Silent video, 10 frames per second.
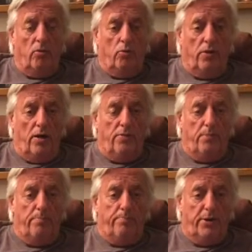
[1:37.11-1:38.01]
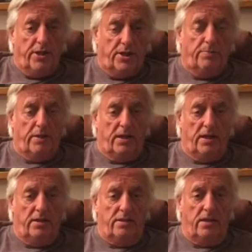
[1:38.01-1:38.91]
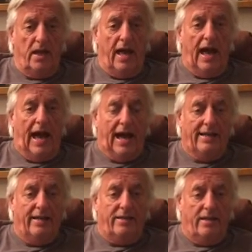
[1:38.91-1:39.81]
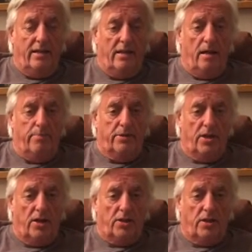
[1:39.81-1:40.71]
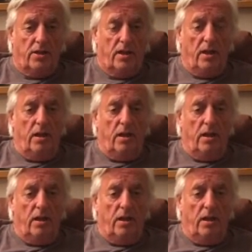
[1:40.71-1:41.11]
although the British police had it in their possession,